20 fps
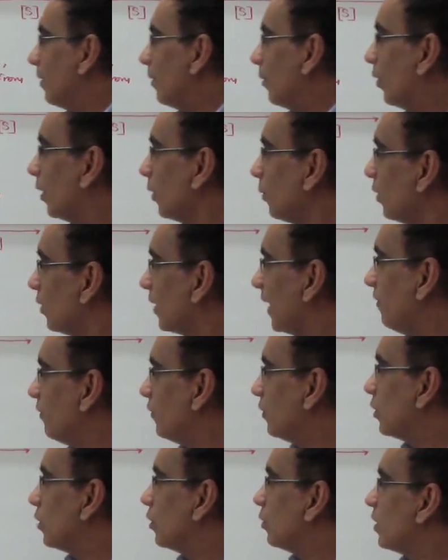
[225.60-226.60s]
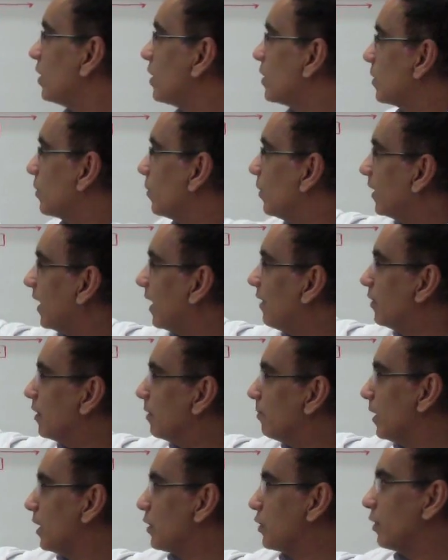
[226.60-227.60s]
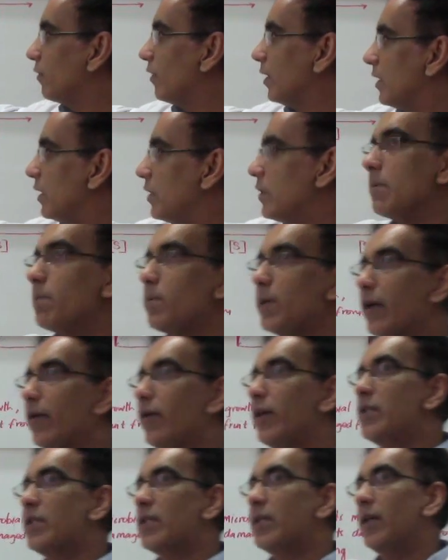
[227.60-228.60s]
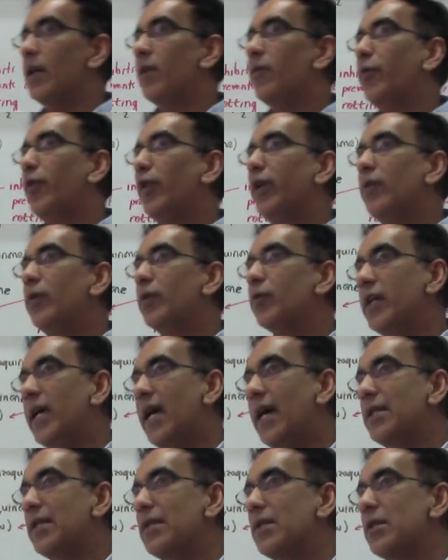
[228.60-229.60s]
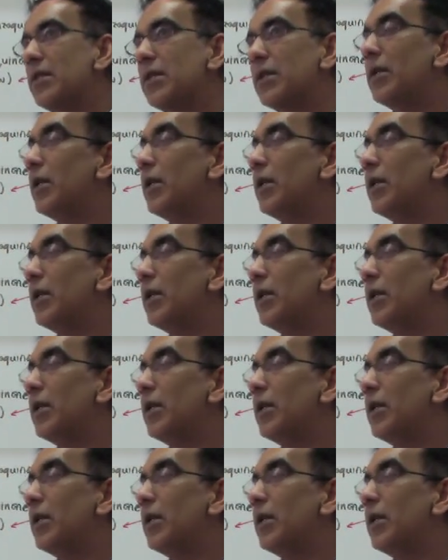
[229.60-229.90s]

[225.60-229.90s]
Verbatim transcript: What we'll have to do is we'll have to measure the disappearance of one of the reactants